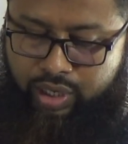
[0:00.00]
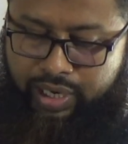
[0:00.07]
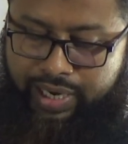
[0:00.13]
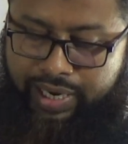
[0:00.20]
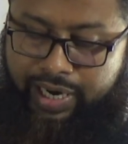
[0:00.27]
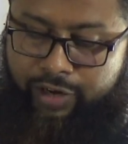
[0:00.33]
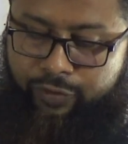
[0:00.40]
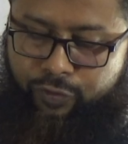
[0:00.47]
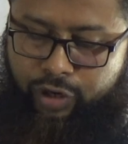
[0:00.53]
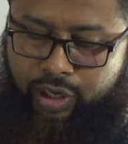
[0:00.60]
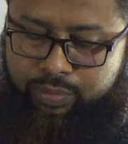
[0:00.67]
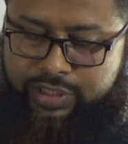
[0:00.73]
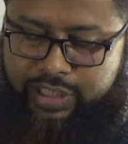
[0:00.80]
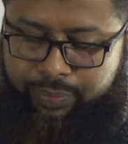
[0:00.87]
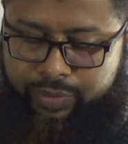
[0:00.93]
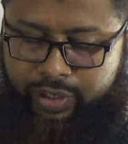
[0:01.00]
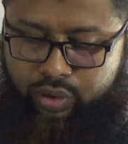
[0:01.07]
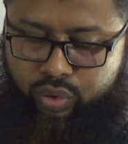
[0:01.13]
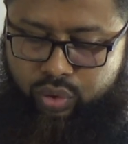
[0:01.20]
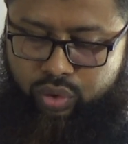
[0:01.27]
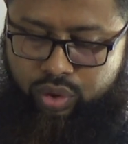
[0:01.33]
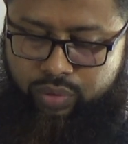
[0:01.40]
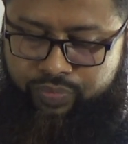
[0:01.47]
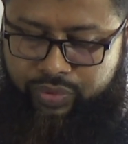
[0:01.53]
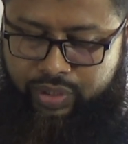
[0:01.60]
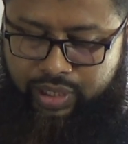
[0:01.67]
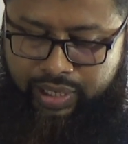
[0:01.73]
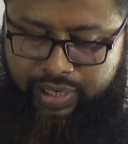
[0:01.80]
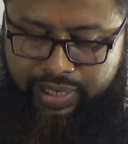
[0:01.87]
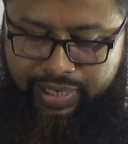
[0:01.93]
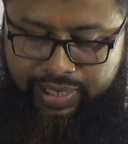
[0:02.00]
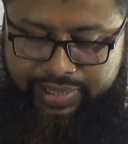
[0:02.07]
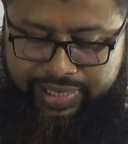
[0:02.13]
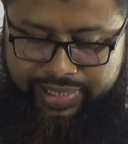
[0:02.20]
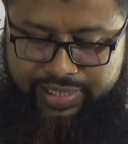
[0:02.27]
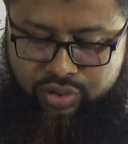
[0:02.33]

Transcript: And from chapter 2, that